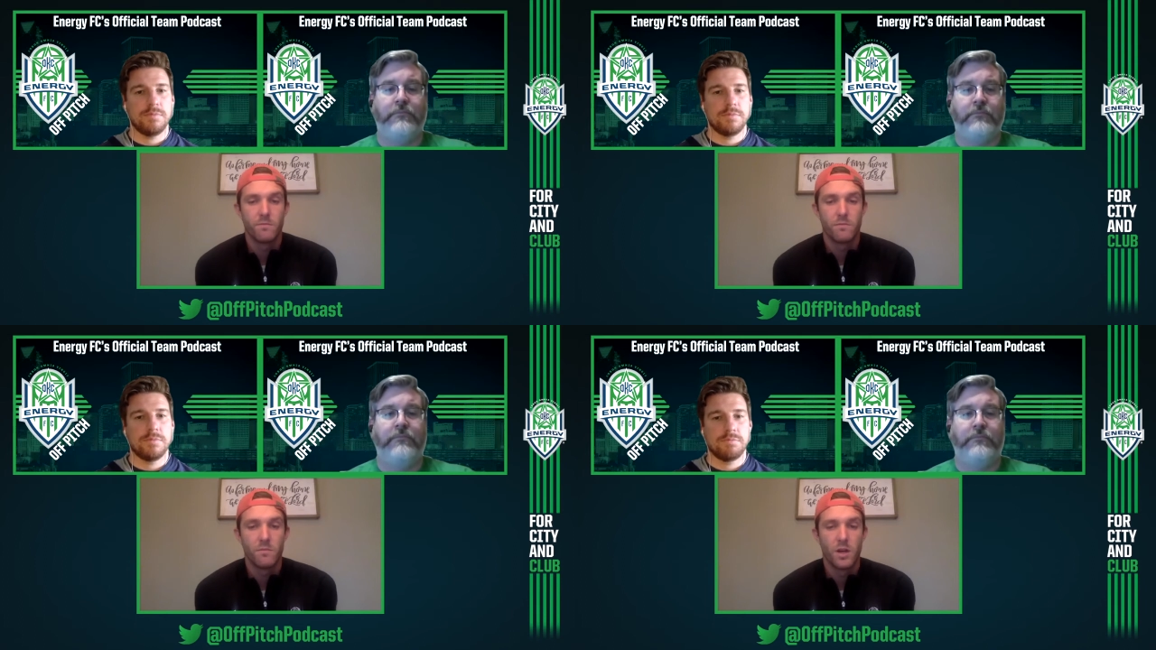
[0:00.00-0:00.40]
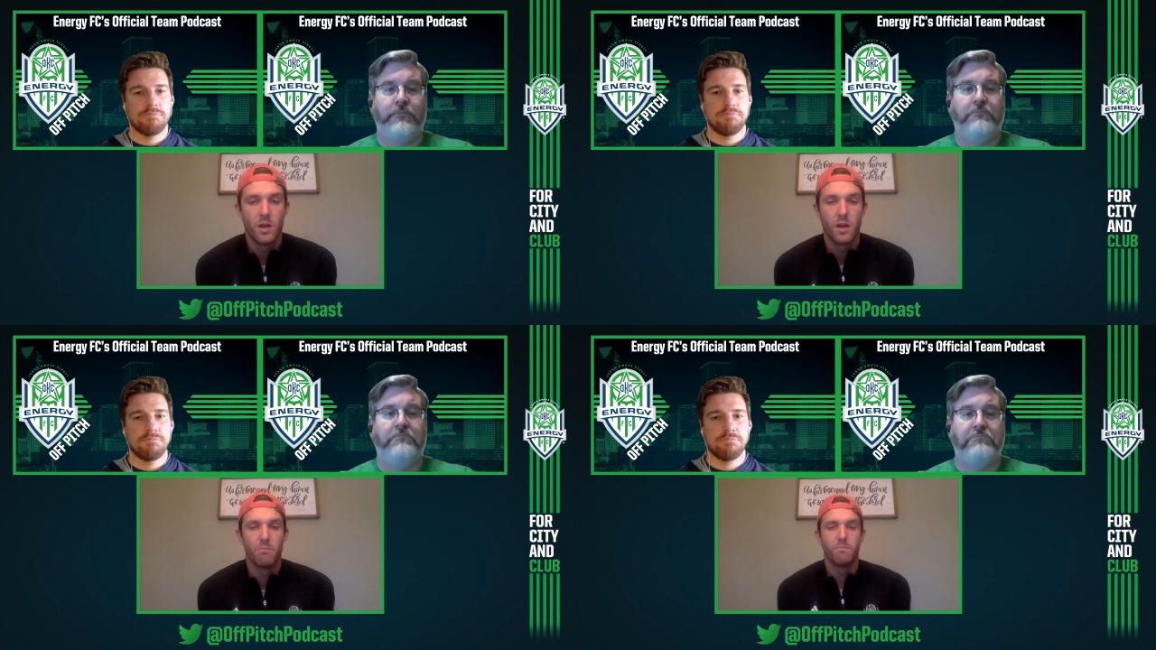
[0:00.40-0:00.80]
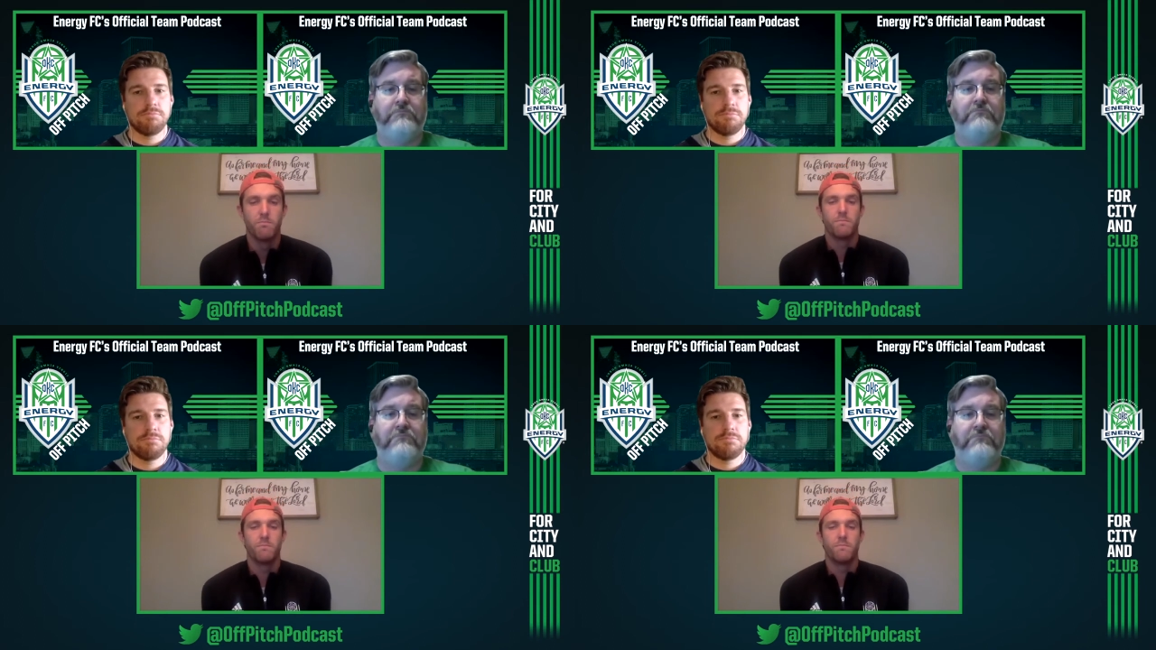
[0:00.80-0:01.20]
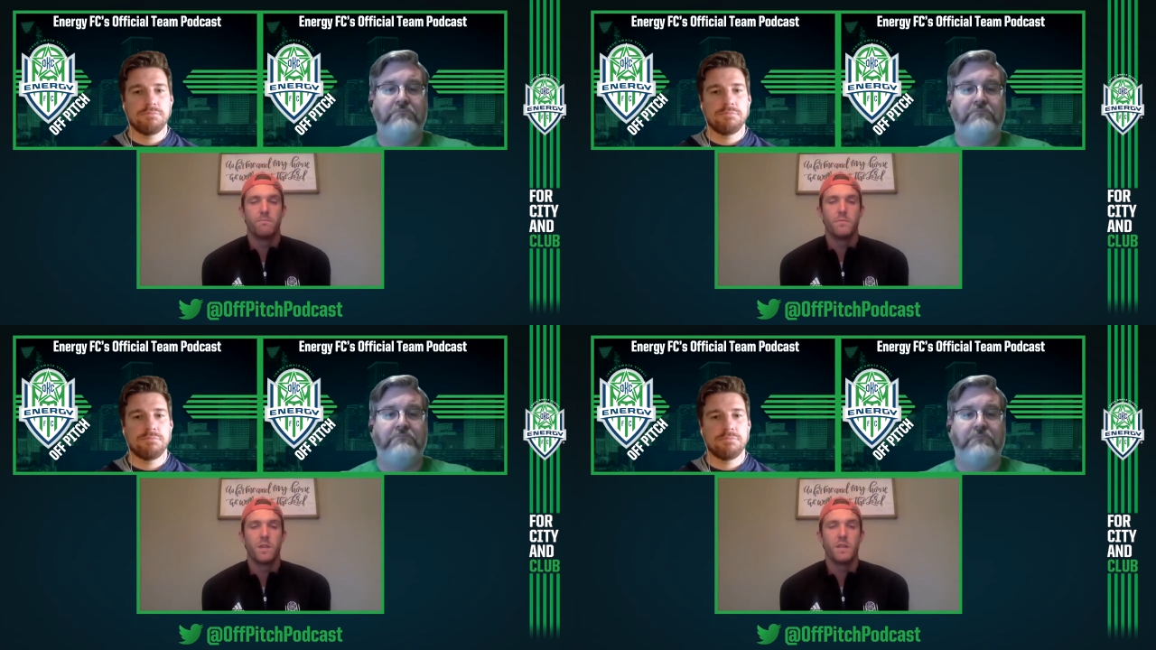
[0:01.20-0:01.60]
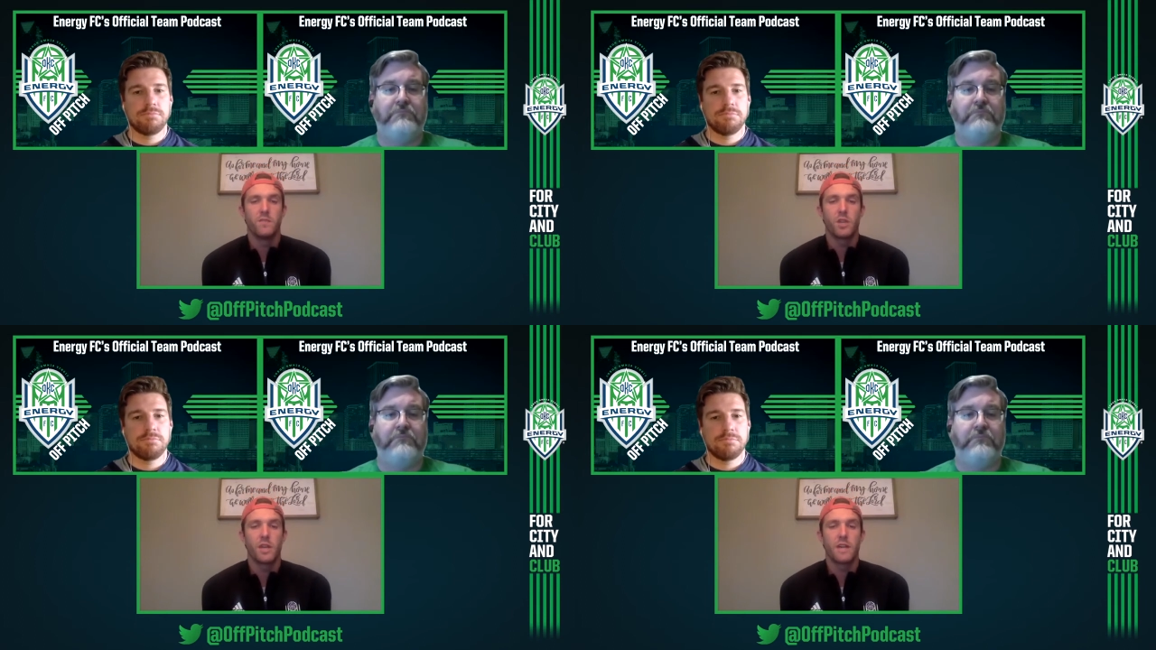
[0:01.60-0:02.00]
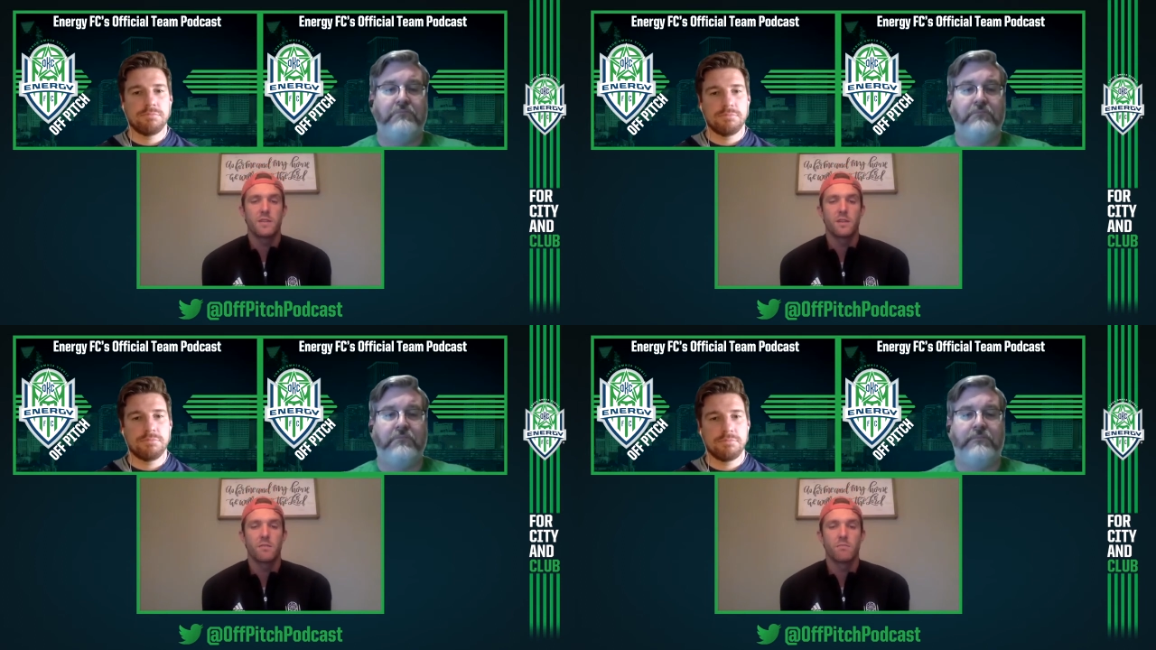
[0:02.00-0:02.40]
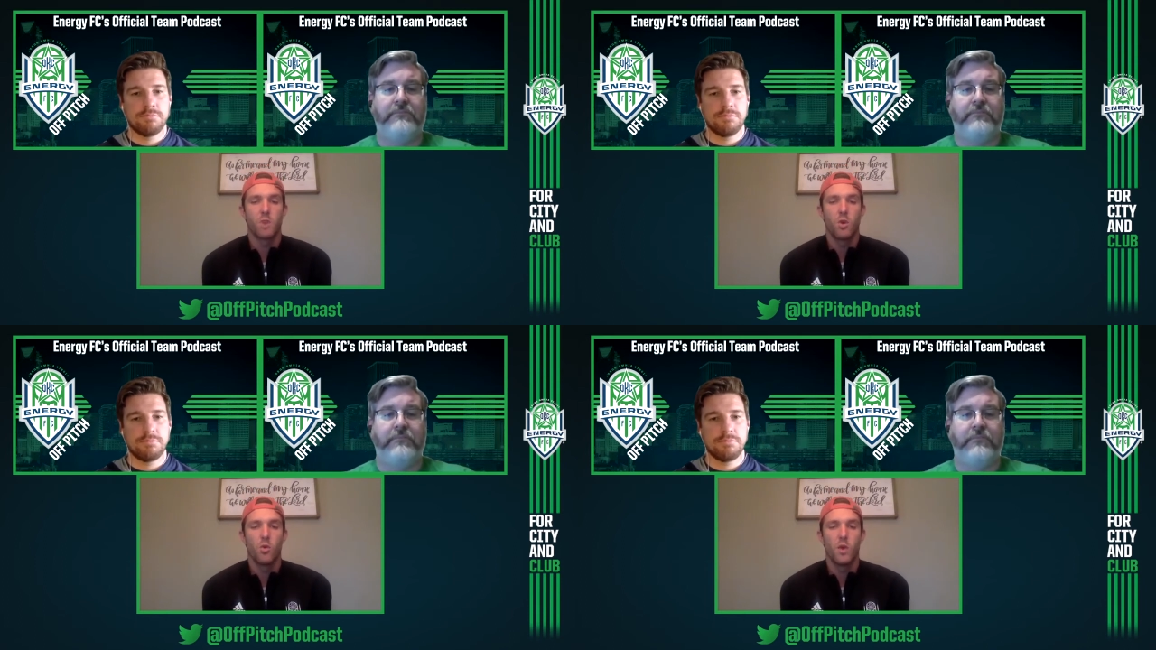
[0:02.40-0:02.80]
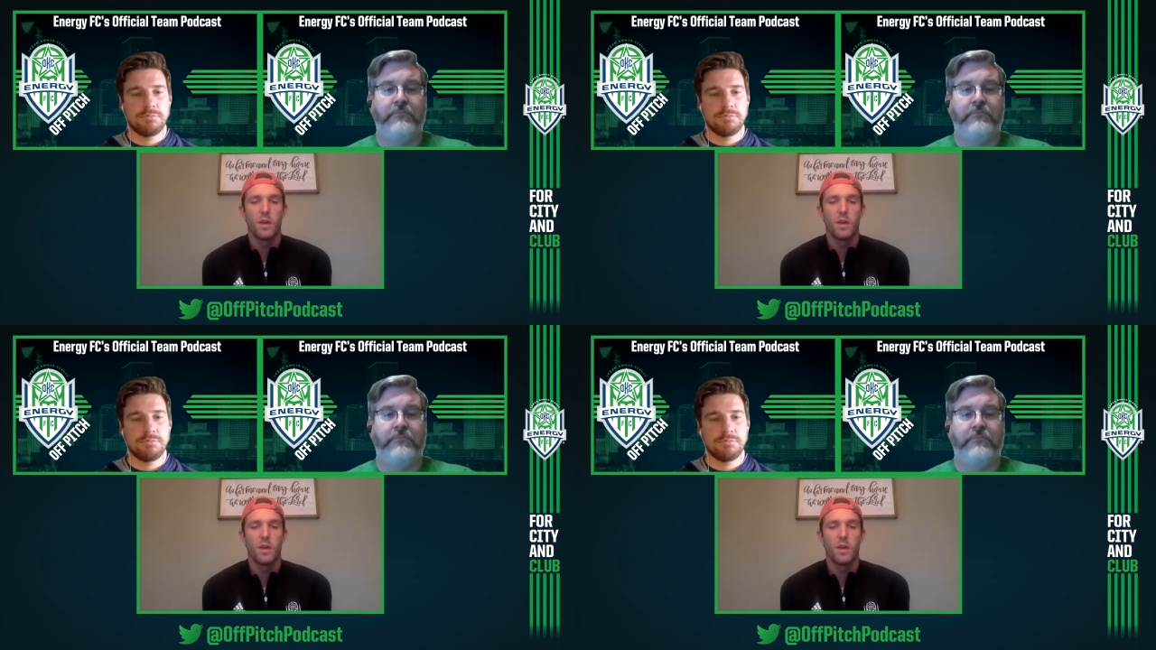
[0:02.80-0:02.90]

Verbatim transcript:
Speaker 1: Um, it leaves you guessing the whole way.